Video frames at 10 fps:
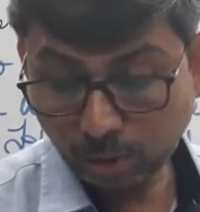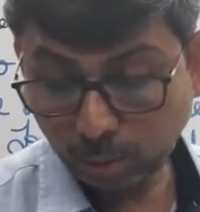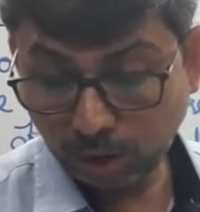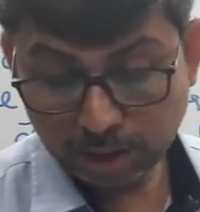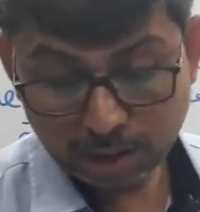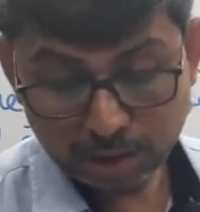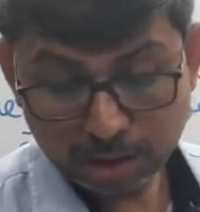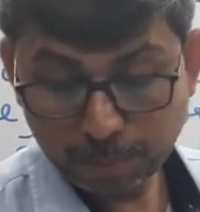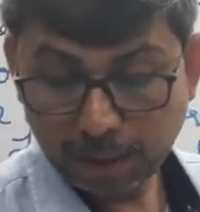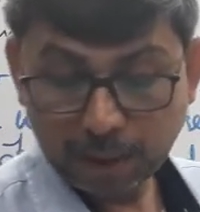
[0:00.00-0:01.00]
towards
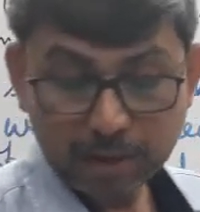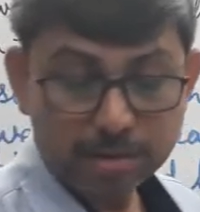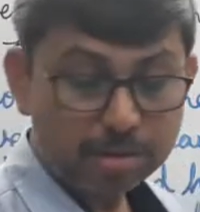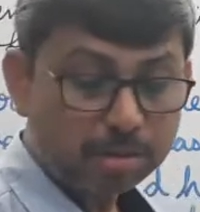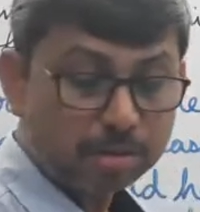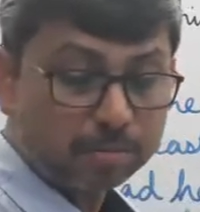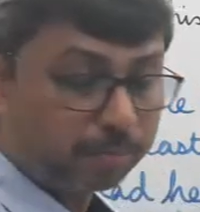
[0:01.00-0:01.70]
his parents,